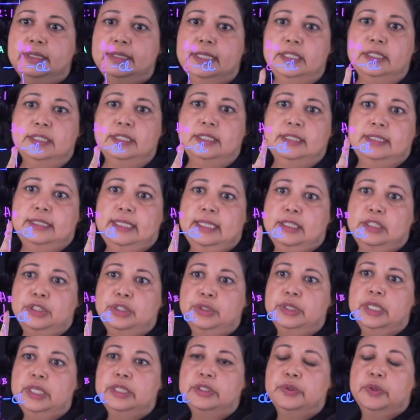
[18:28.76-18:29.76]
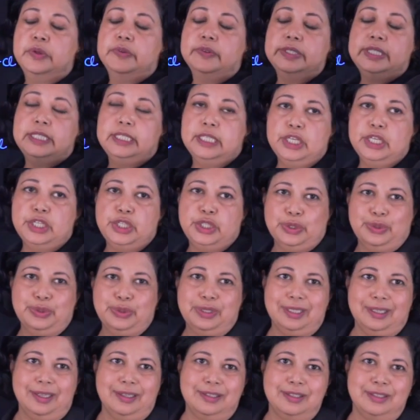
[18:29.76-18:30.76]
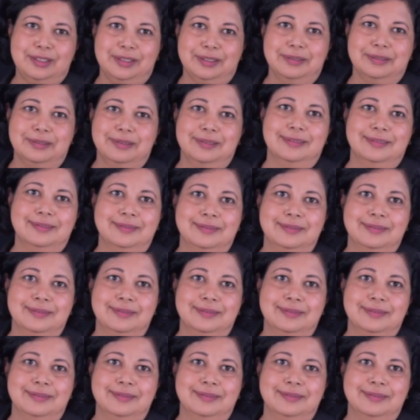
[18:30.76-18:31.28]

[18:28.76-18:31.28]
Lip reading: that tells you that you have a CH2, CH2.